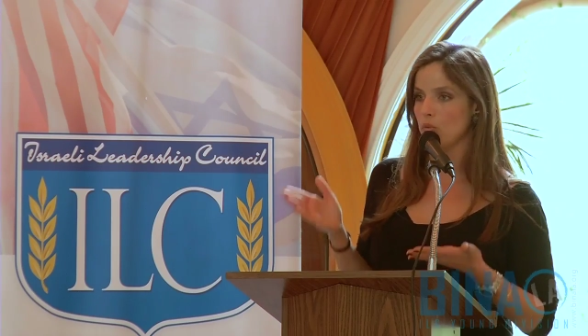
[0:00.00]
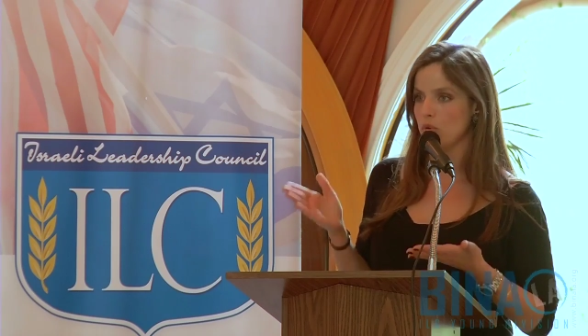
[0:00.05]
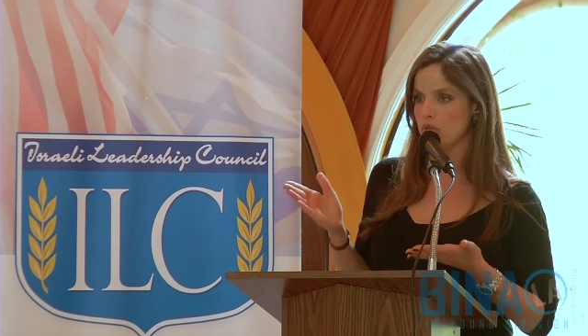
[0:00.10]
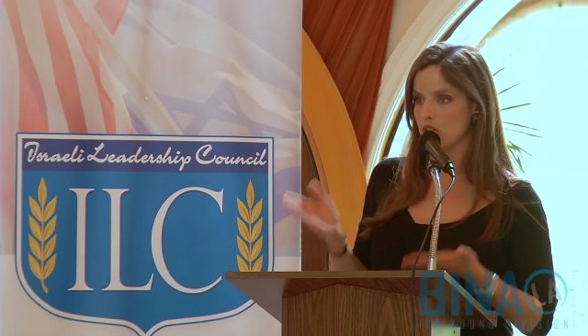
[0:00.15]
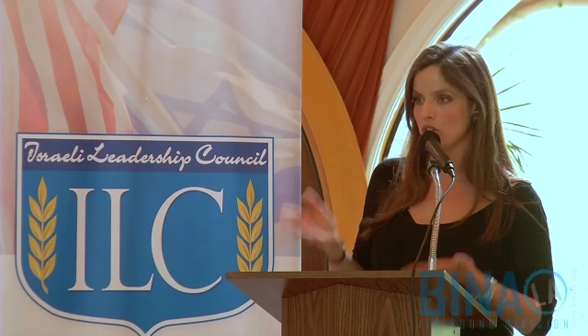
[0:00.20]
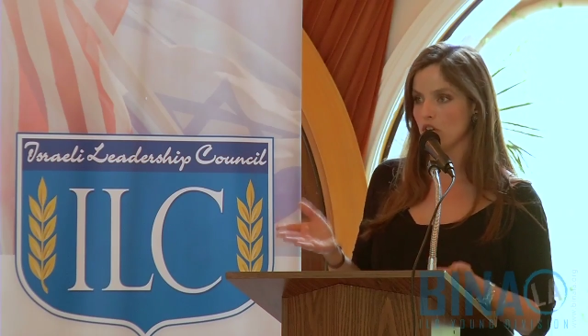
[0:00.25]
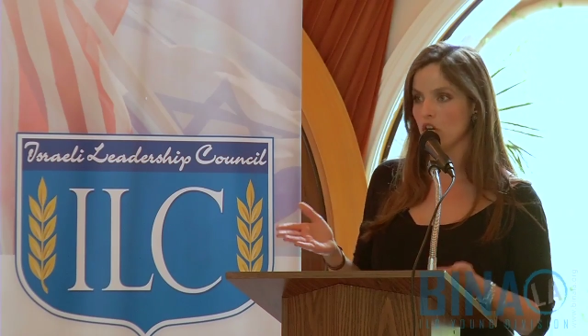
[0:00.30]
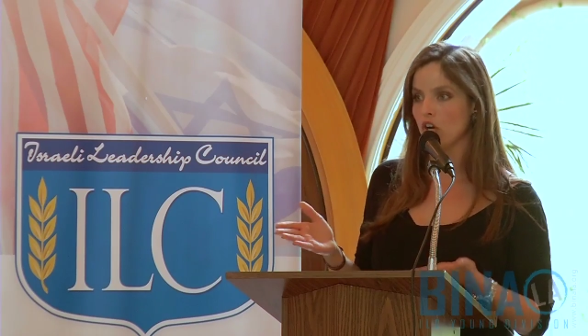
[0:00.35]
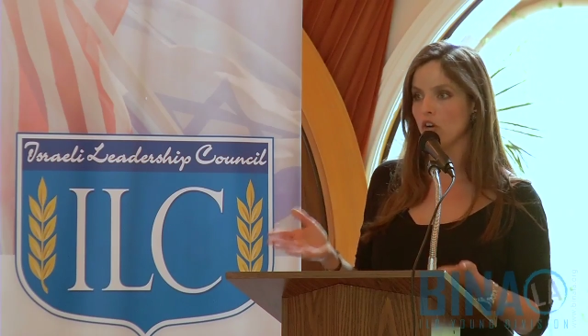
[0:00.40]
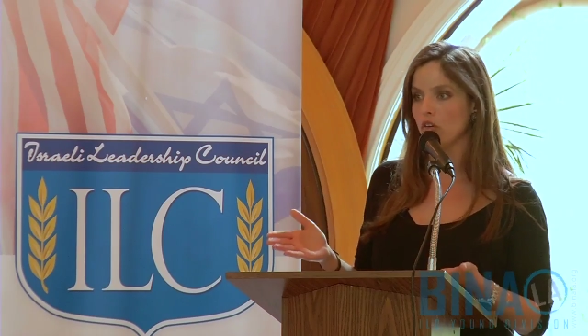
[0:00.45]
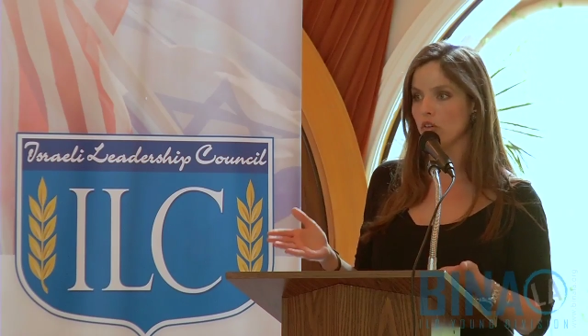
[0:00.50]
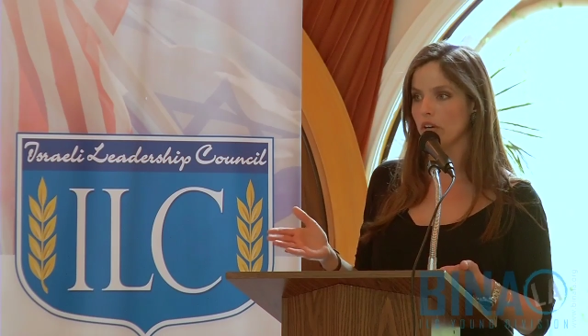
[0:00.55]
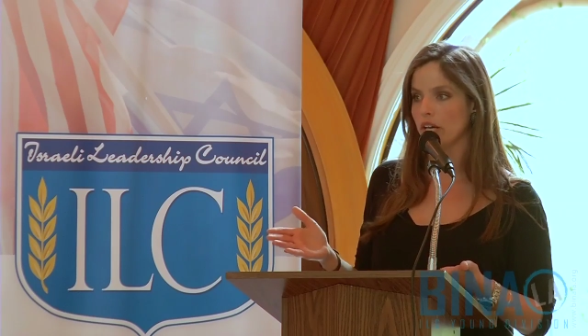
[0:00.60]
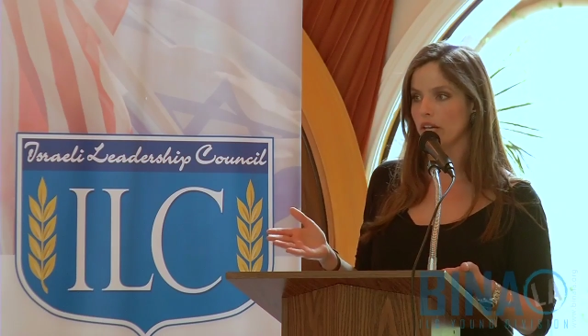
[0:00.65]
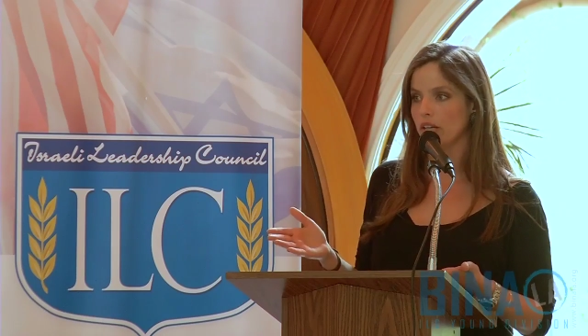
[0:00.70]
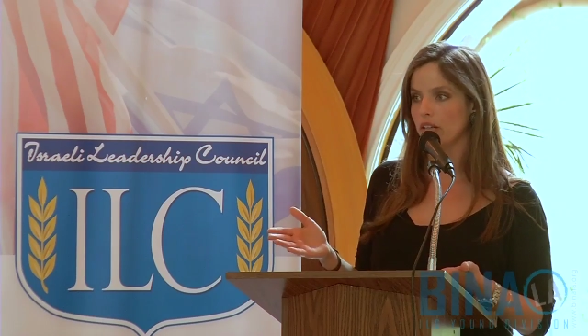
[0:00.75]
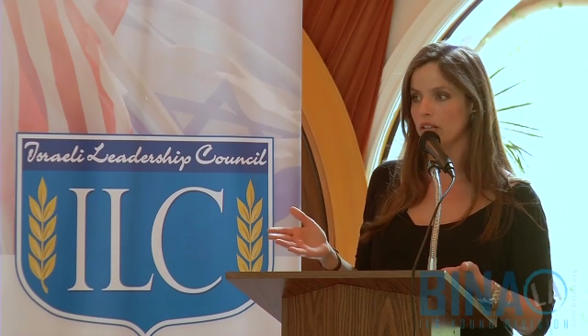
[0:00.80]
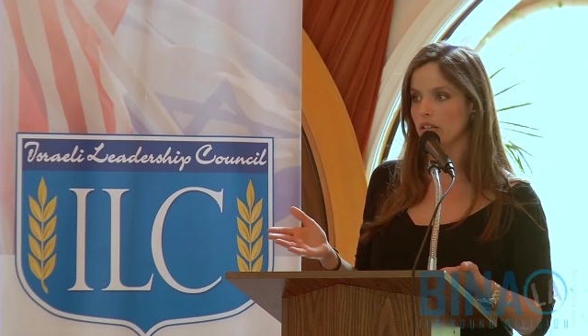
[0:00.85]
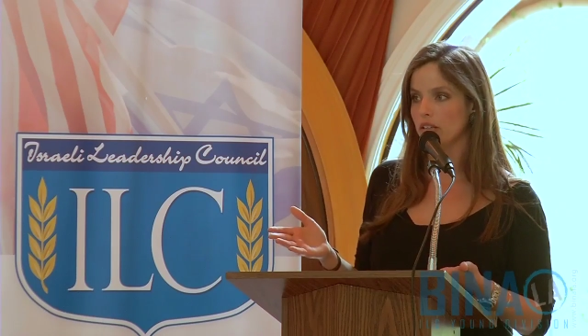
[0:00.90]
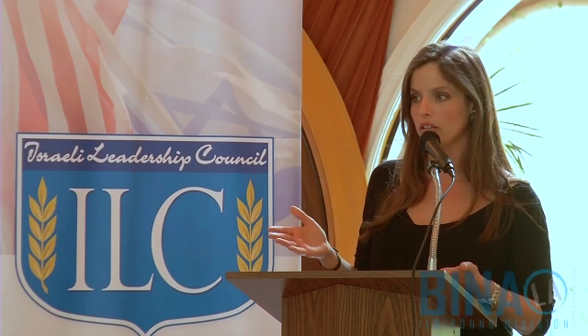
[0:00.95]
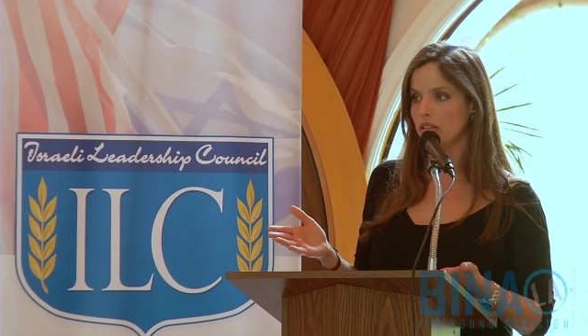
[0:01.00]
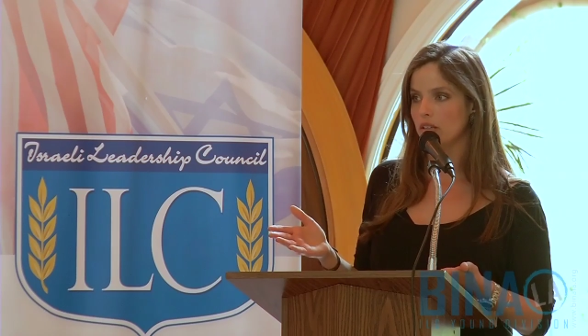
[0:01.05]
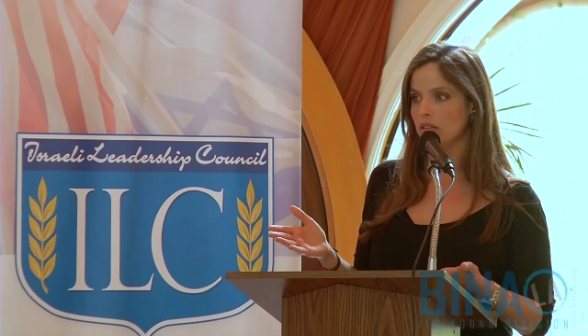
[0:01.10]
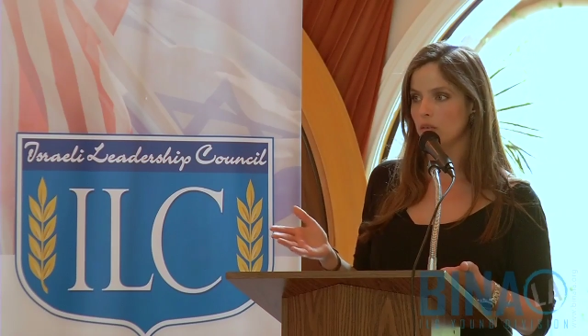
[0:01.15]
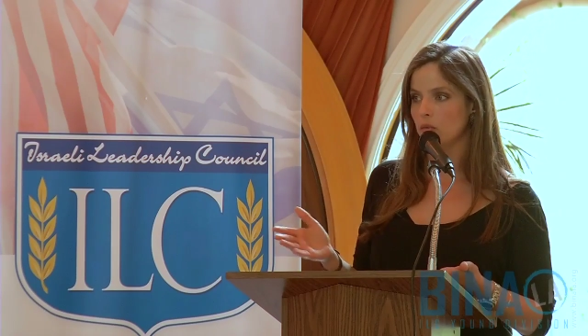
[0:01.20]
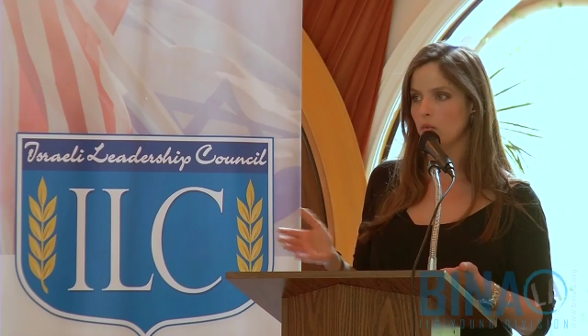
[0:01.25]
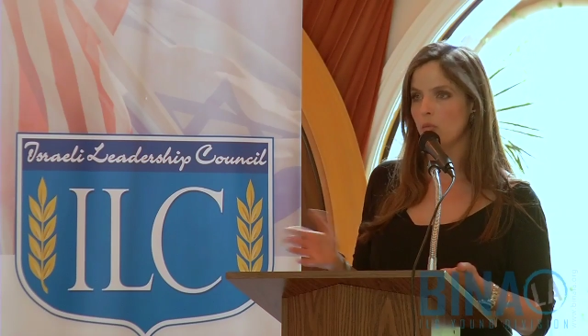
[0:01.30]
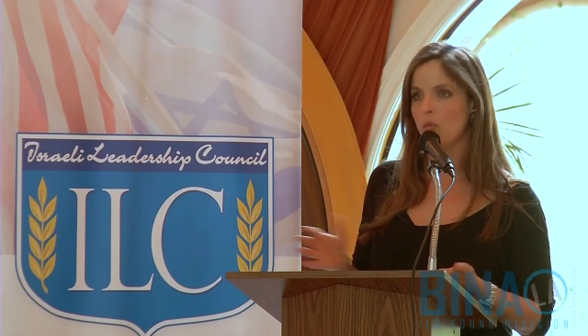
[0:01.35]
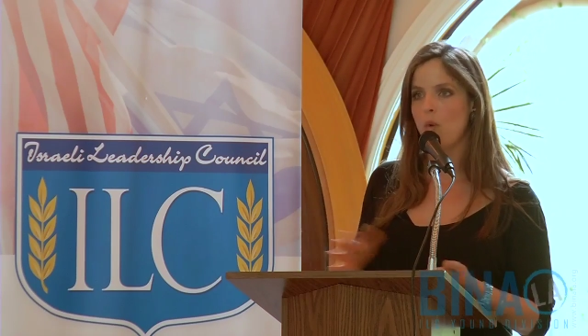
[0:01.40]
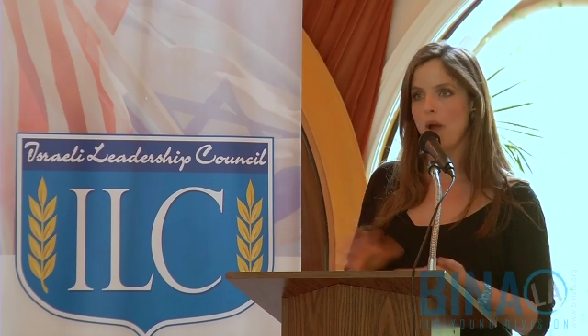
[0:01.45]
was occurring
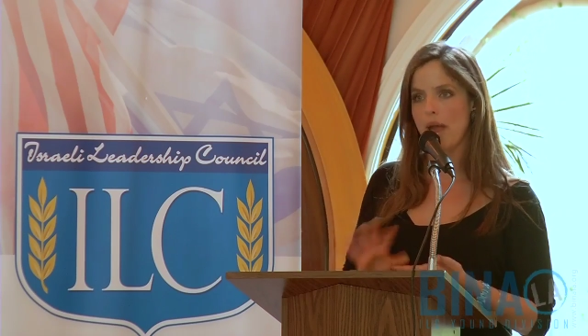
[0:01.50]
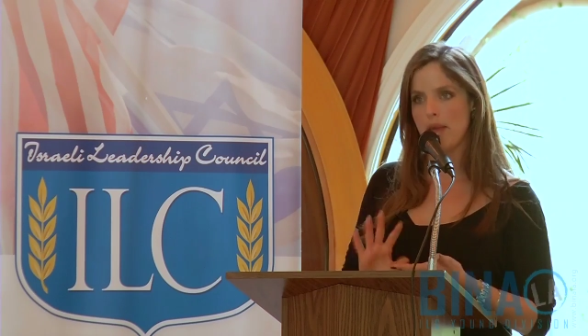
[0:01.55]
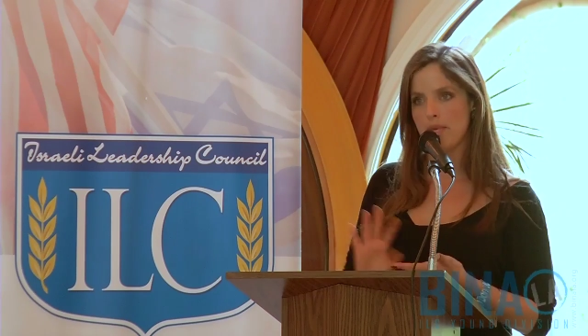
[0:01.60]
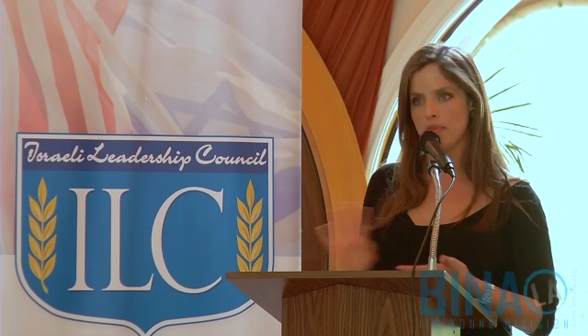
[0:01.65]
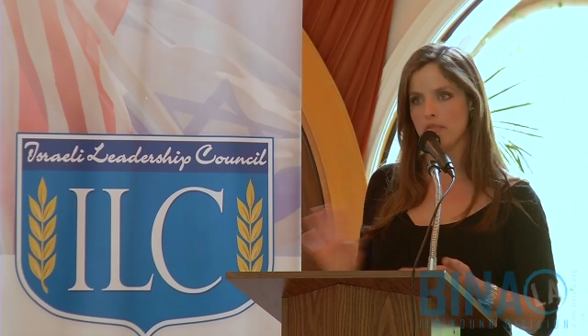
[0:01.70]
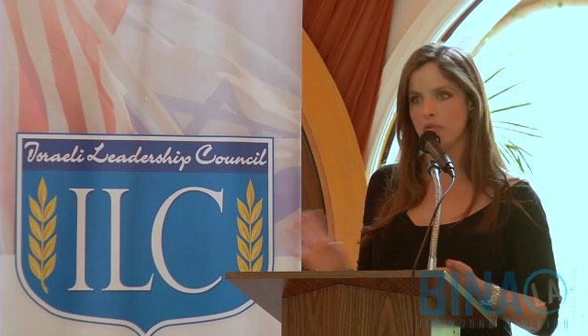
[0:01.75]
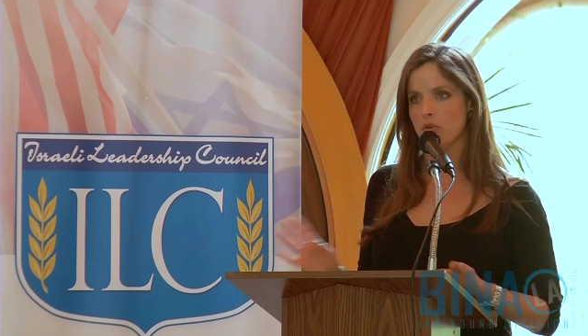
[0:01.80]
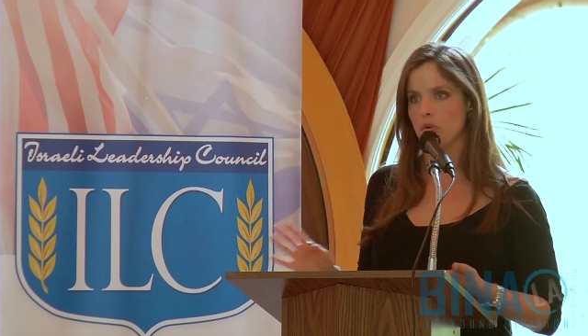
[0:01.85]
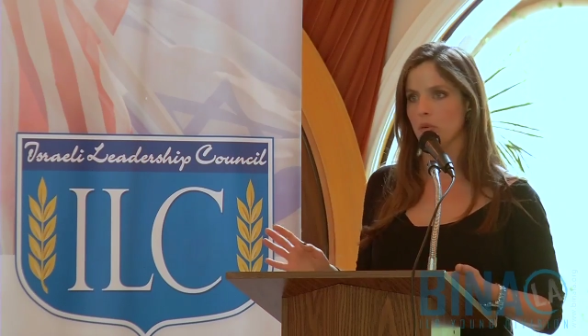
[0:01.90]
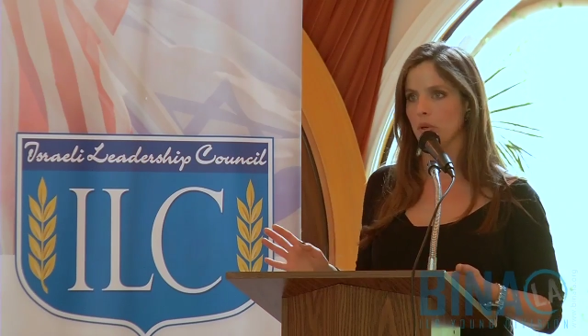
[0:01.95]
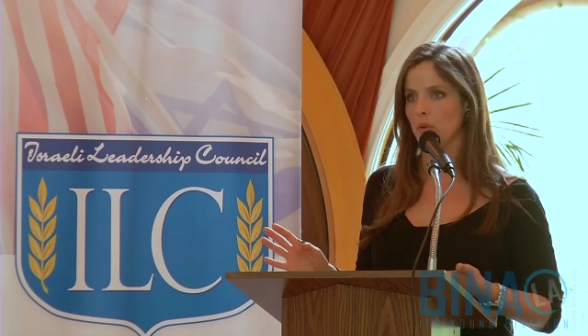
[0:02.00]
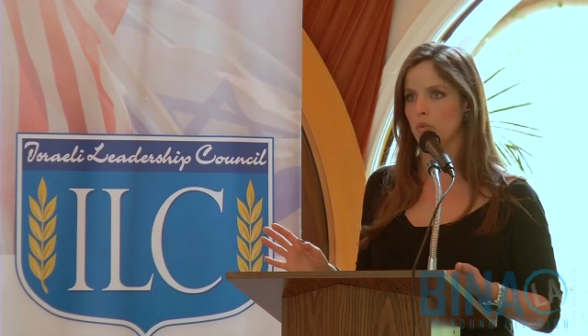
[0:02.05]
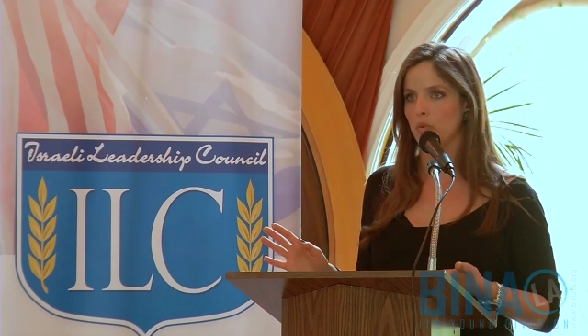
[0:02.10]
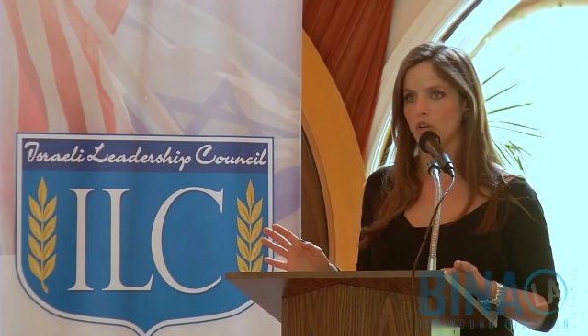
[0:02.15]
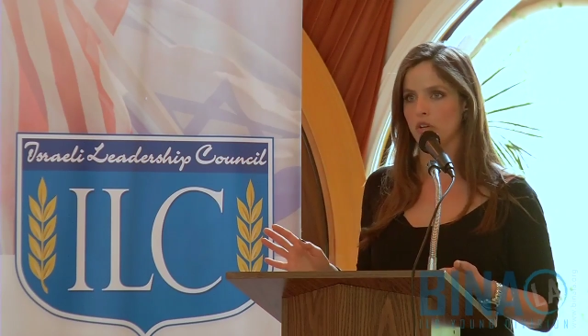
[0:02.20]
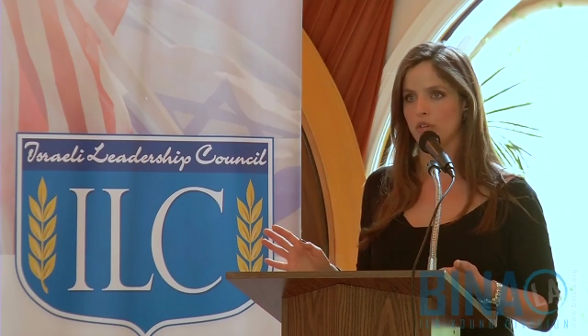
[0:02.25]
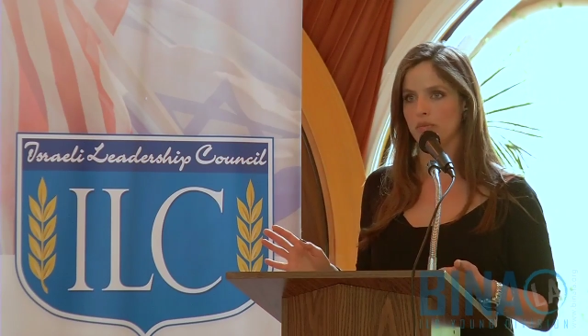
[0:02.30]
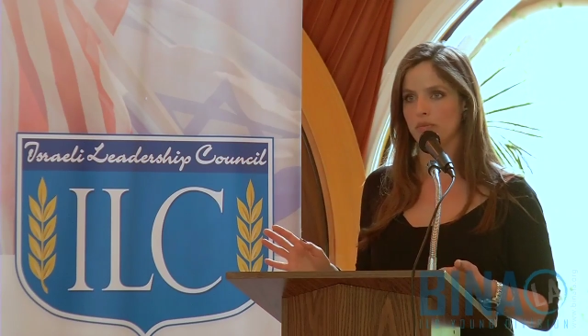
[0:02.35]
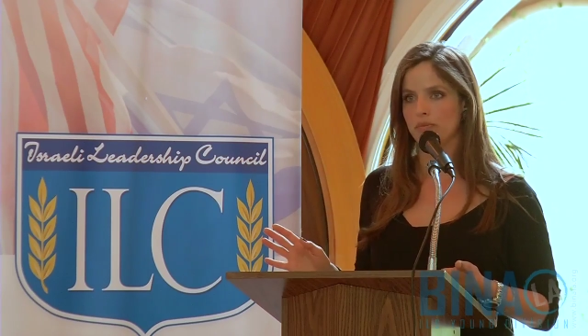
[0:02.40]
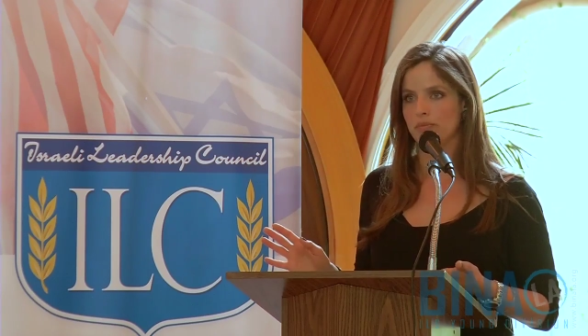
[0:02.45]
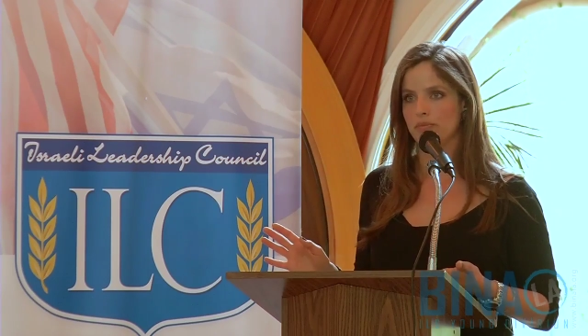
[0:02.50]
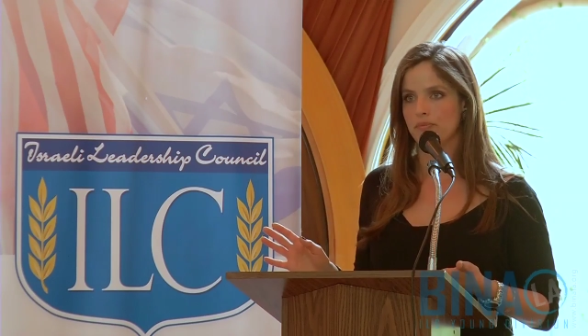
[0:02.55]
way before we were.